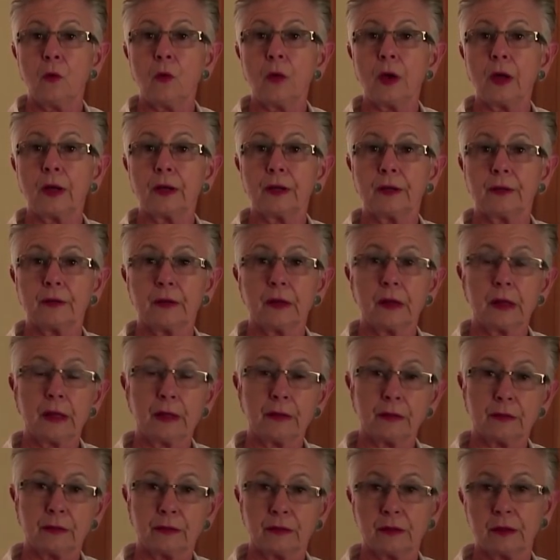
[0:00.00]
while in the
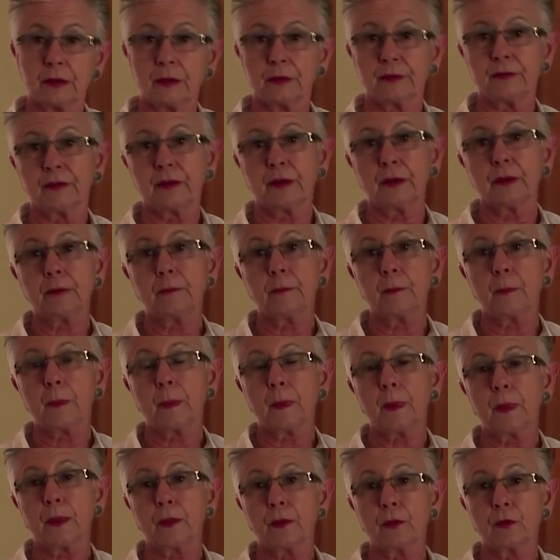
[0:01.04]
other theatre,
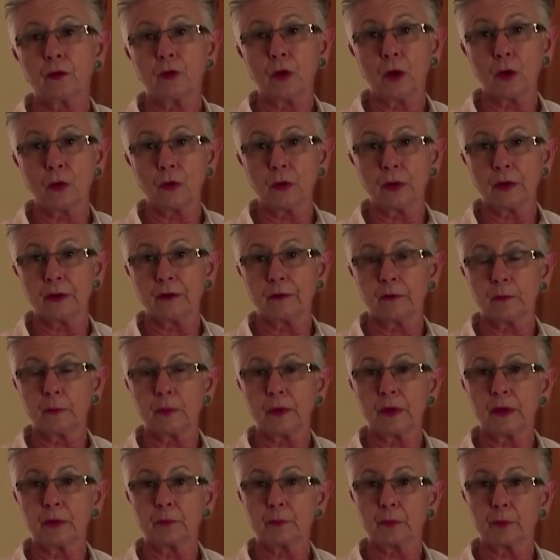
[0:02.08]
the donor is
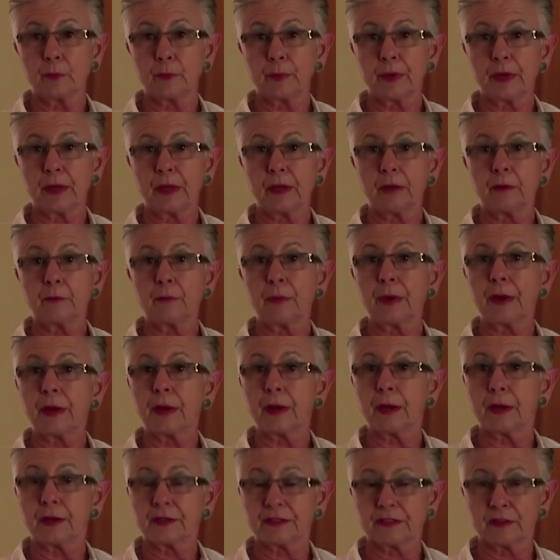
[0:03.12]
being prepared
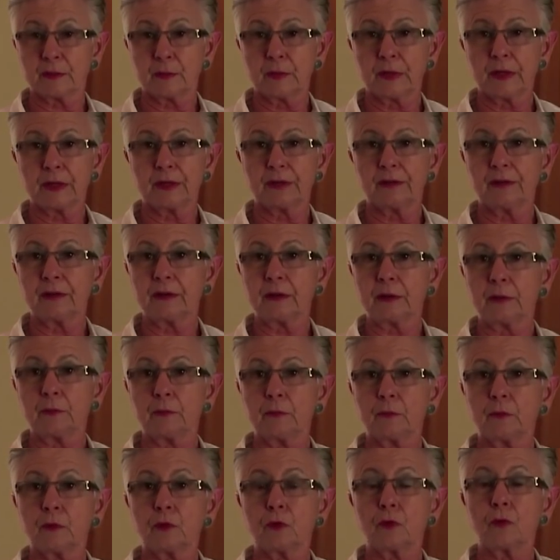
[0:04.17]
by a similar
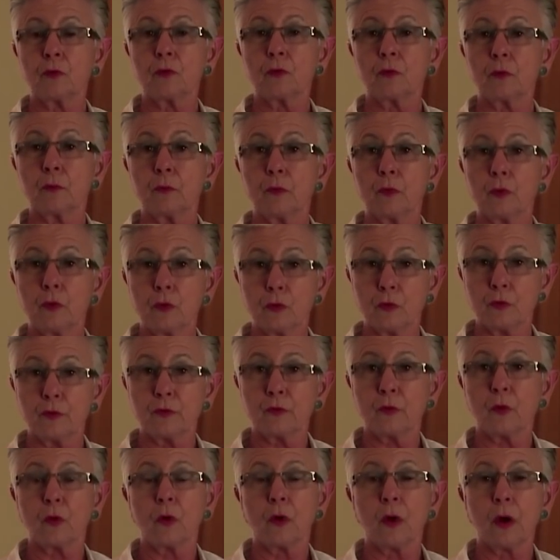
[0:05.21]
team to
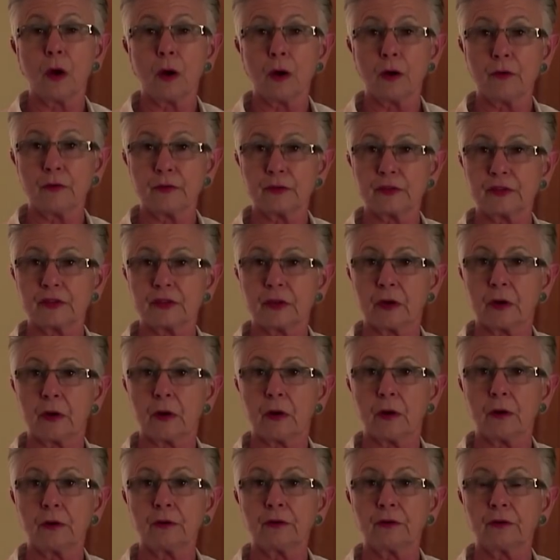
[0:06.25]
remove or harvest the
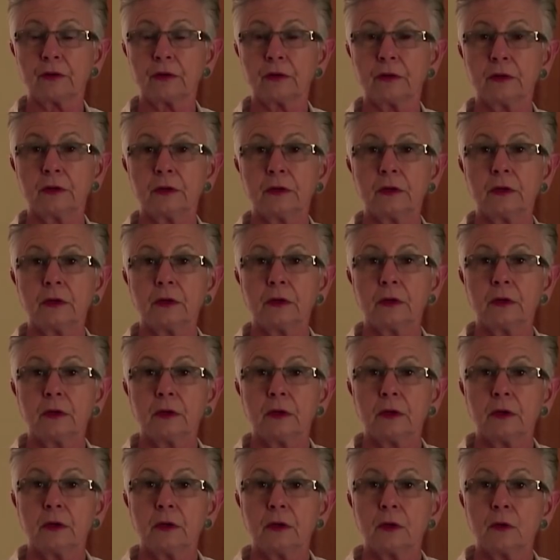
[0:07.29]
heart,
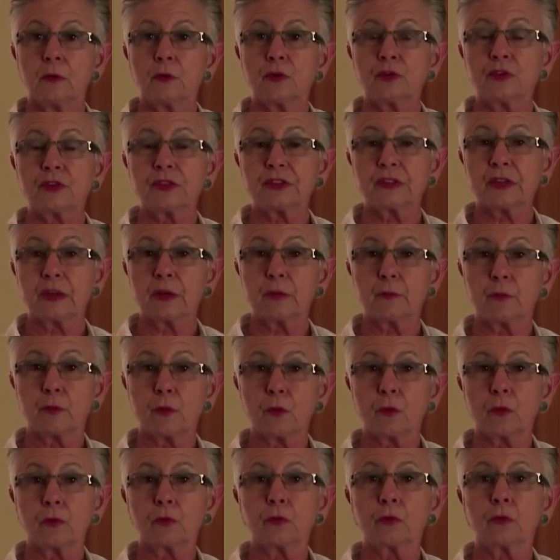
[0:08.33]
which is then
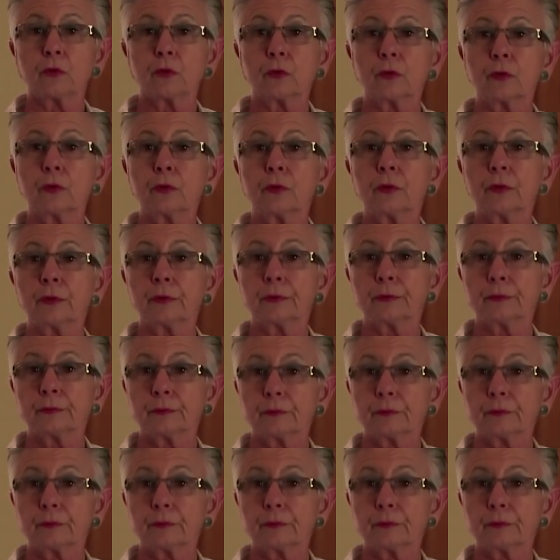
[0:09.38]
brought through